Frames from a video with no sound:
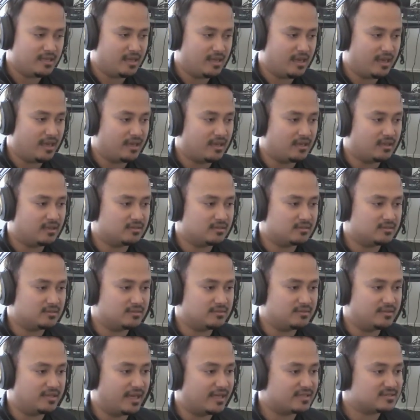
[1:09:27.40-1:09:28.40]
And
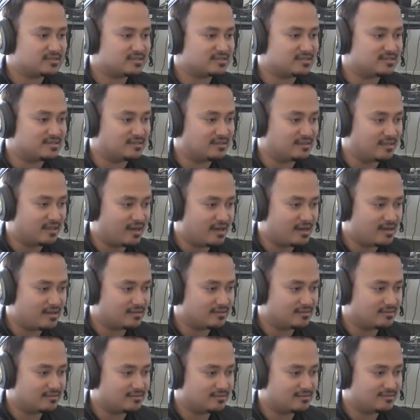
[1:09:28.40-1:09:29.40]
that's not
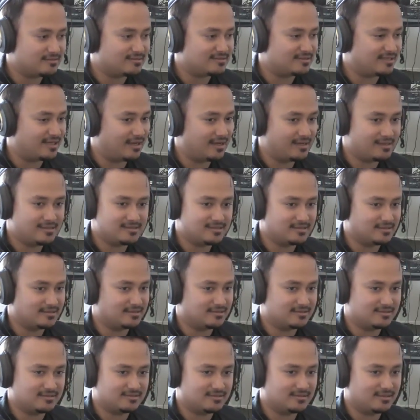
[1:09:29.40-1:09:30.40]
talent.
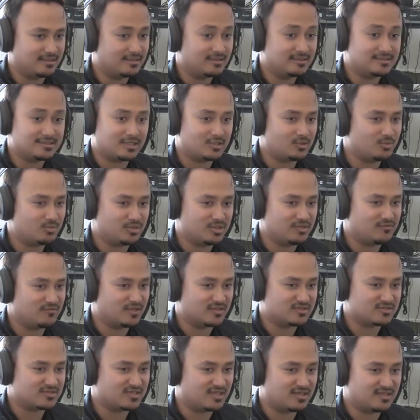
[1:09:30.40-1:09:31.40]
At least I don't believe
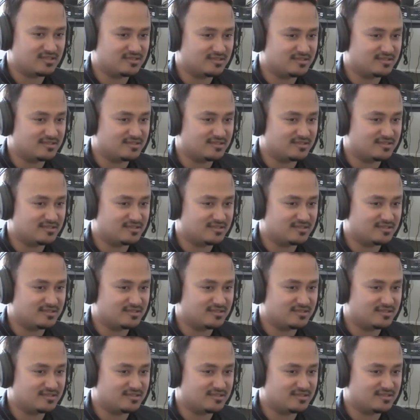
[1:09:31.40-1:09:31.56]
that's talent.